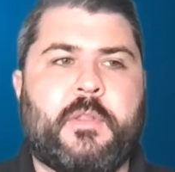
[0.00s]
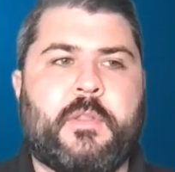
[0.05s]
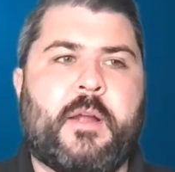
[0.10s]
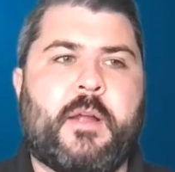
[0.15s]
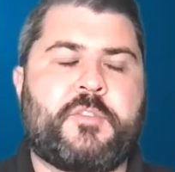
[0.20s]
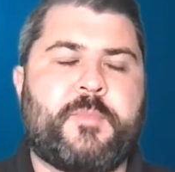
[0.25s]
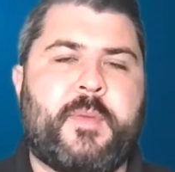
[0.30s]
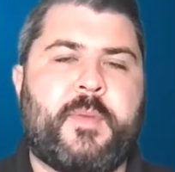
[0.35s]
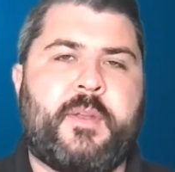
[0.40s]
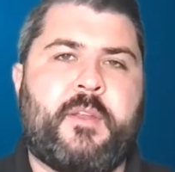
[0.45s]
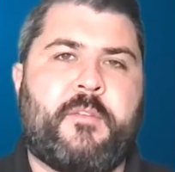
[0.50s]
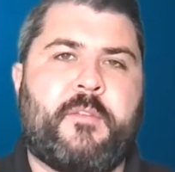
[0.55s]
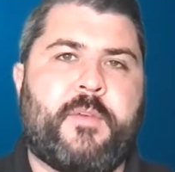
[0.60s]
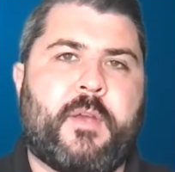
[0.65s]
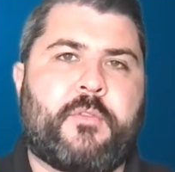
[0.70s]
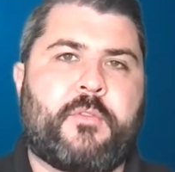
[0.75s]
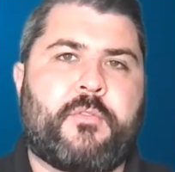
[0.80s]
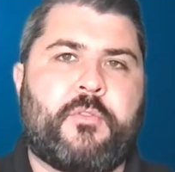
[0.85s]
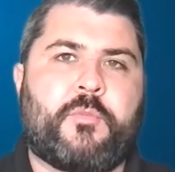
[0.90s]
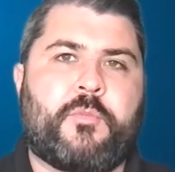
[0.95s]
large
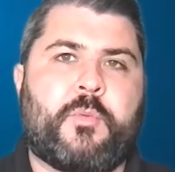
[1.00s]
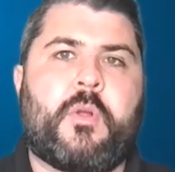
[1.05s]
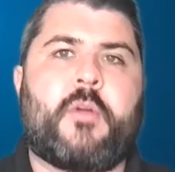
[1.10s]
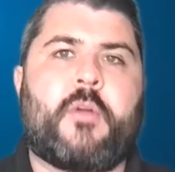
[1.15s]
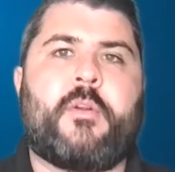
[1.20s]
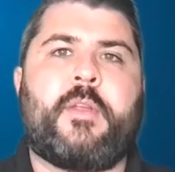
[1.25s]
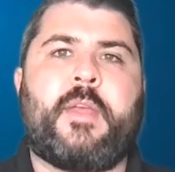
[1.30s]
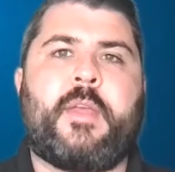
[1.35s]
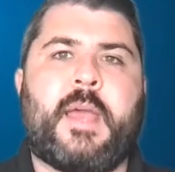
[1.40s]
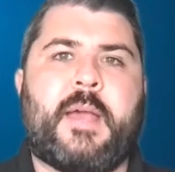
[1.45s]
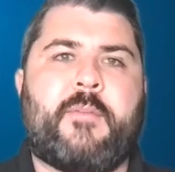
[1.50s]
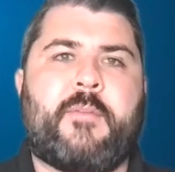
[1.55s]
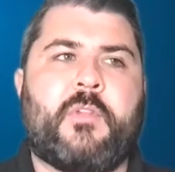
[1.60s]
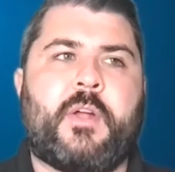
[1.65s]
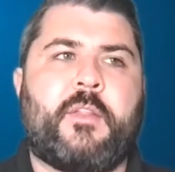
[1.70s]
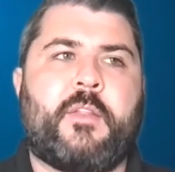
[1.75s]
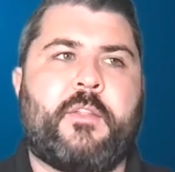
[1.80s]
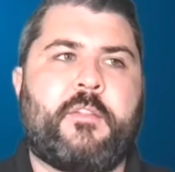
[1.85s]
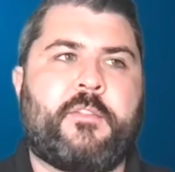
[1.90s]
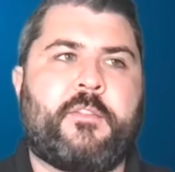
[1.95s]
manufacturers will already have a
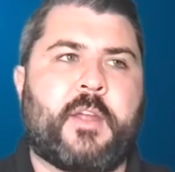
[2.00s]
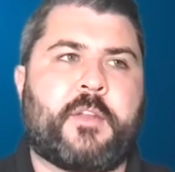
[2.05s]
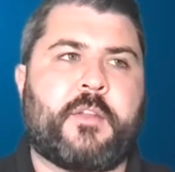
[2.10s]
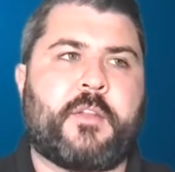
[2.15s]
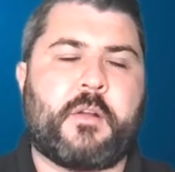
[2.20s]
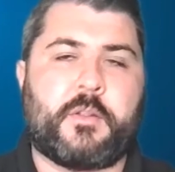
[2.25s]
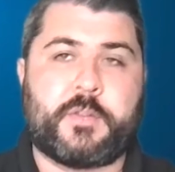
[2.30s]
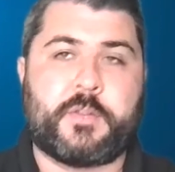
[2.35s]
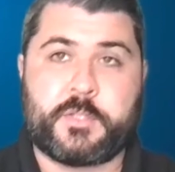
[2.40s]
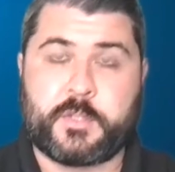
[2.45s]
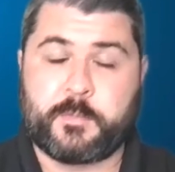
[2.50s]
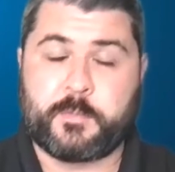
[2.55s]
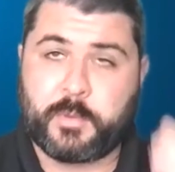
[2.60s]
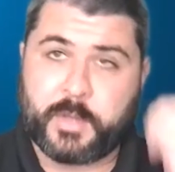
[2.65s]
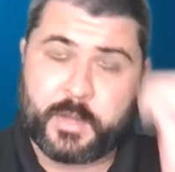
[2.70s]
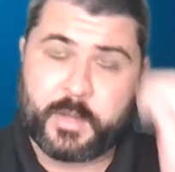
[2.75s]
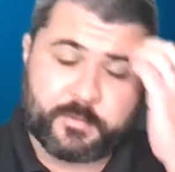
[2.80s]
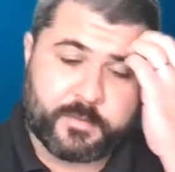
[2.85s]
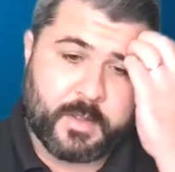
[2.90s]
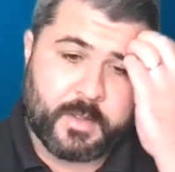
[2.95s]
lot of these technologies in
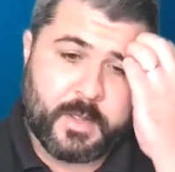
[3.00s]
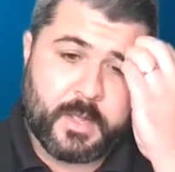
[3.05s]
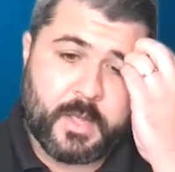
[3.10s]
place,